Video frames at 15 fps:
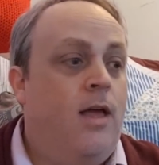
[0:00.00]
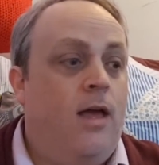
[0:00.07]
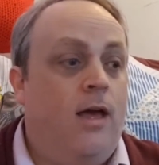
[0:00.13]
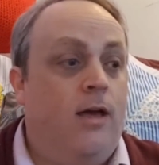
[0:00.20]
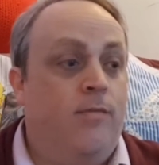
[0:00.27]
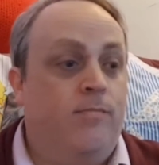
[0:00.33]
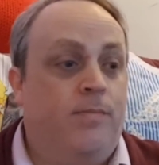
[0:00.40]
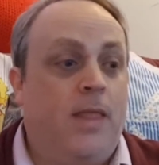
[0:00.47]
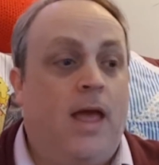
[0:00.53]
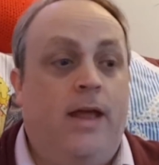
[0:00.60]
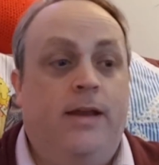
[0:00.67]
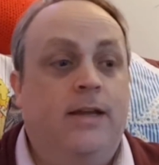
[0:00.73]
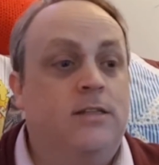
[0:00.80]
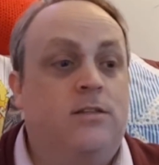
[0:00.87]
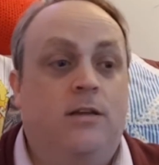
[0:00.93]

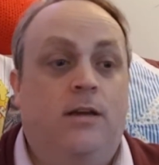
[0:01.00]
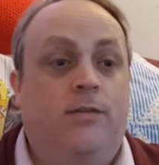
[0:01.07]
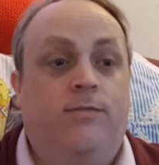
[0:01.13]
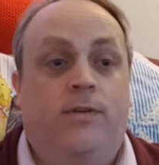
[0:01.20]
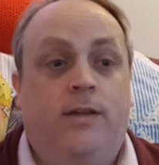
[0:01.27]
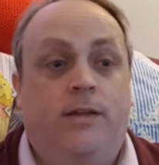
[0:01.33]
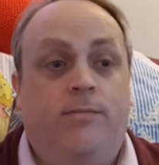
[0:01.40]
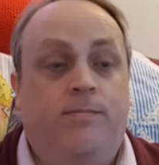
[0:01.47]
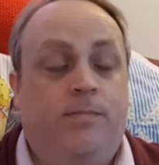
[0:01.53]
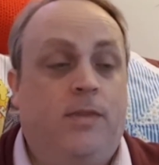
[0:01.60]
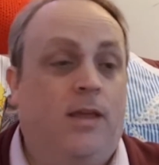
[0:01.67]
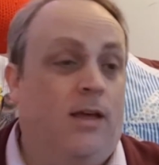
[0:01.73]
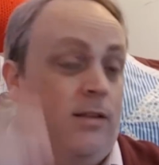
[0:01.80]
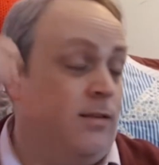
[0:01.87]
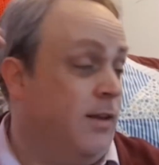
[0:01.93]
And it's a lovely,
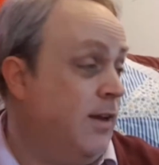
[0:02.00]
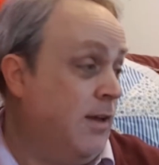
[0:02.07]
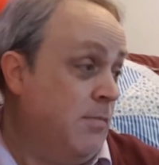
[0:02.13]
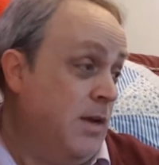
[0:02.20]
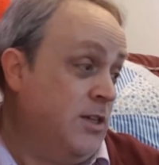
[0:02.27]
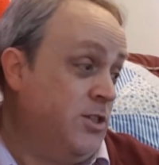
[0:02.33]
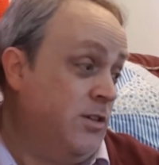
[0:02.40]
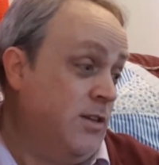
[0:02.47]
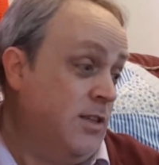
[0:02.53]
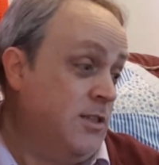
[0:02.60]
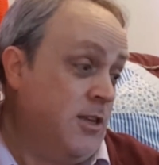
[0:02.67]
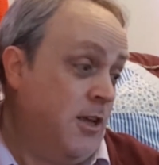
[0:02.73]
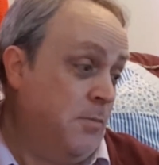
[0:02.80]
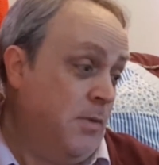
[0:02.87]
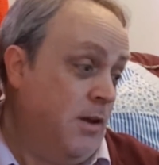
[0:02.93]
I think I mentioned at the
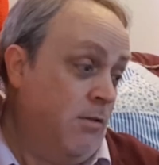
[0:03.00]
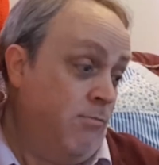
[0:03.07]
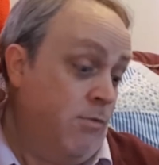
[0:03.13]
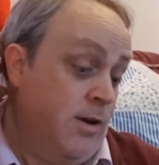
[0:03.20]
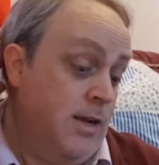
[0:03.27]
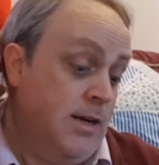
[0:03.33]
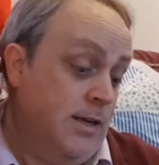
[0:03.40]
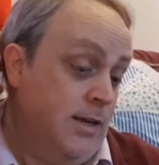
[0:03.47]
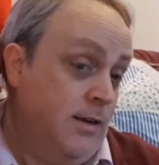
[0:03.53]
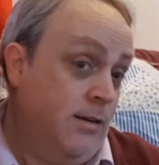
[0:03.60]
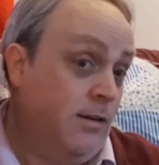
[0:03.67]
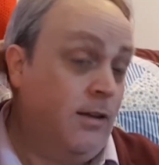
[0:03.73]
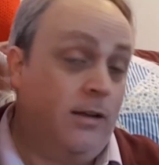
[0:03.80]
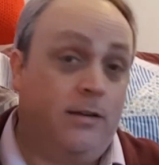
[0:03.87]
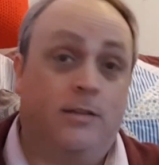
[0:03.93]
time, I really
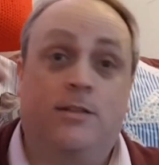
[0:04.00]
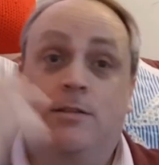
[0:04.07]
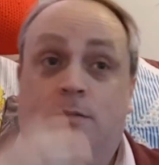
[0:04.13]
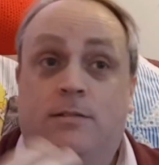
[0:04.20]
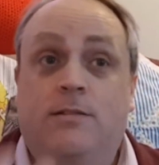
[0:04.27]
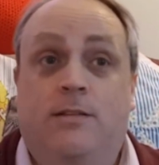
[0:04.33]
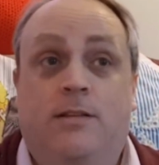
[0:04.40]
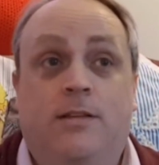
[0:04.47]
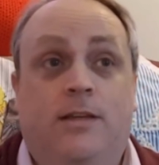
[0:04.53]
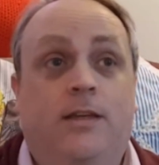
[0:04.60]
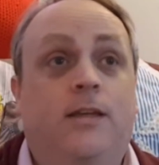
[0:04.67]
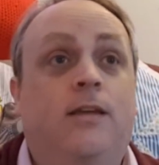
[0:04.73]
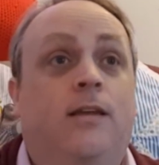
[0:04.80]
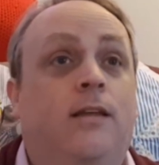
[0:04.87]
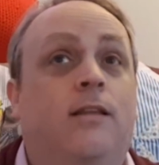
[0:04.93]
liked
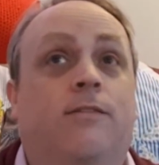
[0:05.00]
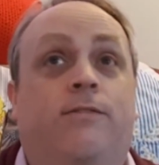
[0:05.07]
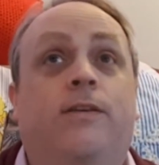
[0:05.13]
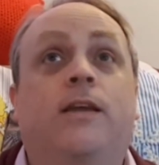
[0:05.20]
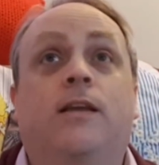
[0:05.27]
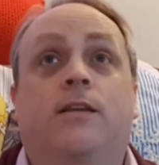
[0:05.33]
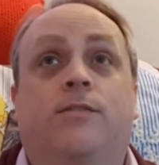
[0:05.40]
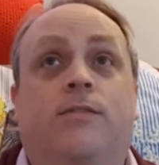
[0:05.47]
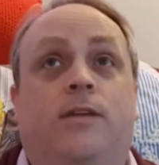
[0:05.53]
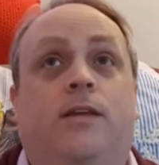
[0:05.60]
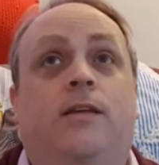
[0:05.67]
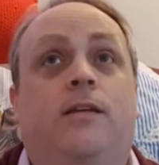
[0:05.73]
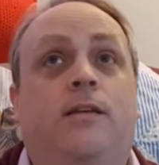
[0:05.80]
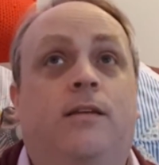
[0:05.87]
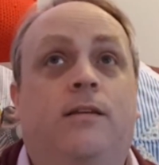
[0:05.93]
the feel of
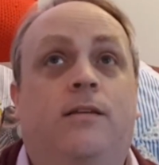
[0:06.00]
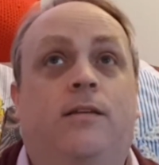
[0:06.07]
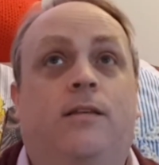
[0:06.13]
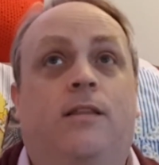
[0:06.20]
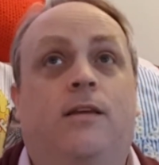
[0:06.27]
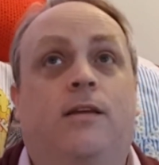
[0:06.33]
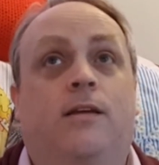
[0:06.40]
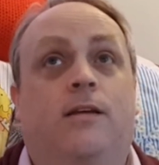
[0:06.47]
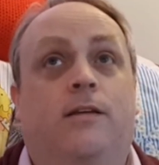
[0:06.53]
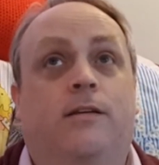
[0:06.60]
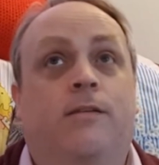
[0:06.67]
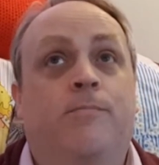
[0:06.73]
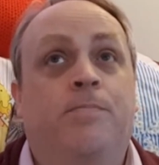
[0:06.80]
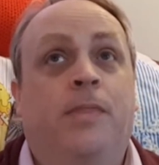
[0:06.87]
the yarn.